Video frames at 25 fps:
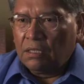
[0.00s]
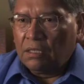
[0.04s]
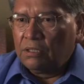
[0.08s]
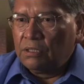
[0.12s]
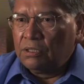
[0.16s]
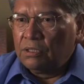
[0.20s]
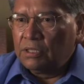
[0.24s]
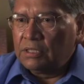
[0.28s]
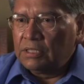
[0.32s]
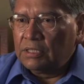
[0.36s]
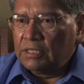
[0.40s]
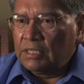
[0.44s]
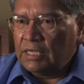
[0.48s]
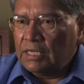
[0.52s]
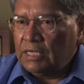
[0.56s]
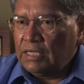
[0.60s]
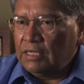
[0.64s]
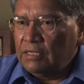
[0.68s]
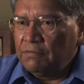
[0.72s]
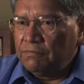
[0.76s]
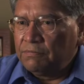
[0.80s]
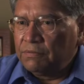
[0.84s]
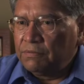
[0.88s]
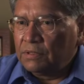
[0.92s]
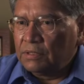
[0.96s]
good and
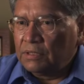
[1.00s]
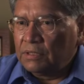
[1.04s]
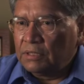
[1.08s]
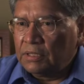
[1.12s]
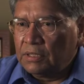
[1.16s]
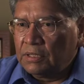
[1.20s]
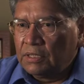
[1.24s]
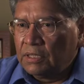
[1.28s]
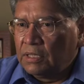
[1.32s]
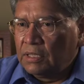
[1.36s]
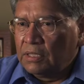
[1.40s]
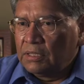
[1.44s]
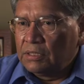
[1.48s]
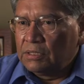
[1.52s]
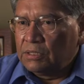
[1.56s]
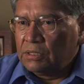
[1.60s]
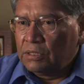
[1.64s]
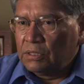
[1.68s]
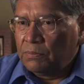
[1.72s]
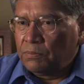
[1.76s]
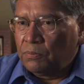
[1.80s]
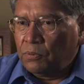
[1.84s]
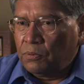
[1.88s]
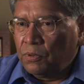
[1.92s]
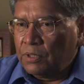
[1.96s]
evil to
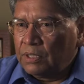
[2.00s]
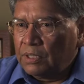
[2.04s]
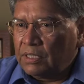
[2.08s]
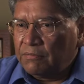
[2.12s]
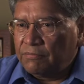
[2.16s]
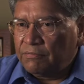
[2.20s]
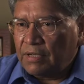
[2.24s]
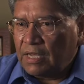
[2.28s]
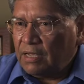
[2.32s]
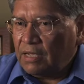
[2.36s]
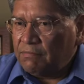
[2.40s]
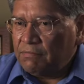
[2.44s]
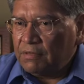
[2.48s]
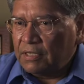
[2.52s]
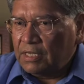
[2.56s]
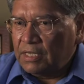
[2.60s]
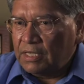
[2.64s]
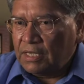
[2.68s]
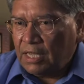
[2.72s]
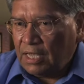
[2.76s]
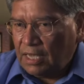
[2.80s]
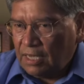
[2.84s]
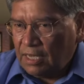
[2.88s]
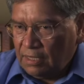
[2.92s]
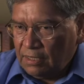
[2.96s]
the point of heaven
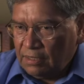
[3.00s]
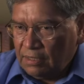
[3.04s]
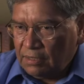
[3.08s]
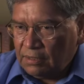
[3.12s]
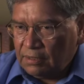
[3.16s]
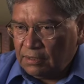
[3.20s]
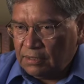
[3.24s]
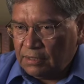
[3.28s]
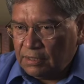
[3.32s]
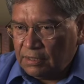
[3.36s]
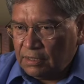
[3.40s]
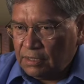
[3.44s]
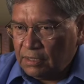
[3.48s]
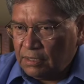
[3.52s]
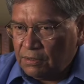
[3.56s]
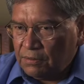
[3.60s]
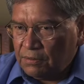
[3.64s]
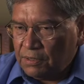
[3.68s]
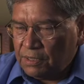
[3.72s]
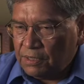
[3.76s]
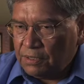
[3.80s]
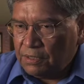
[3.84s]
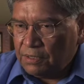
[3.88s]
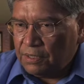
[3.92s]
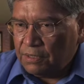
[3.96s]
and hell. You know,
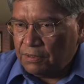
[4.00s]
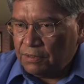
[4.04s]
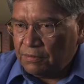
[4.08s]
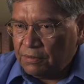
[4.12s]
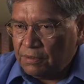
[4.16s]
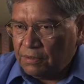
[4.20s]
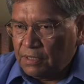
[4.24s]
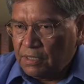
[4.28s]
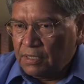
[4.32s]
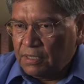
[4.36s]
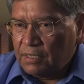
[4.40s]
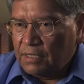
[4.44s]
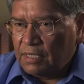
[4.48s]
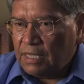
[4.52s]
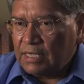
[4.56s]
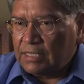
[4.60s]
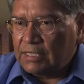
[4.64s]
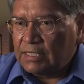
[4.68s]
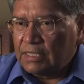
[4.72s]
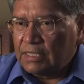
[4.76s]
that